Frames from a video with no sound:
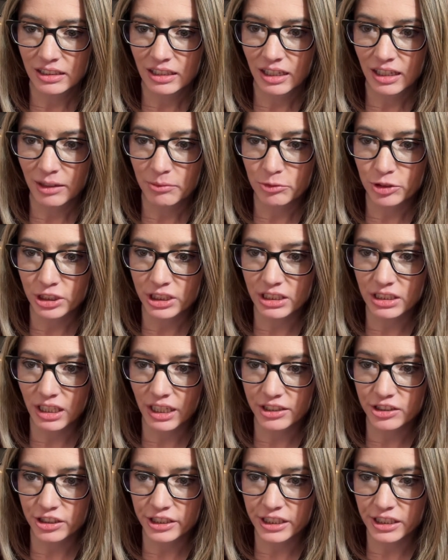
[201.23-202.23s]
I'm really
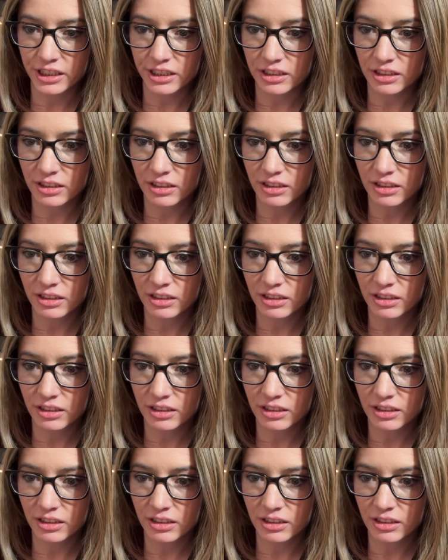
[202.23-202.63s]
glad you're here.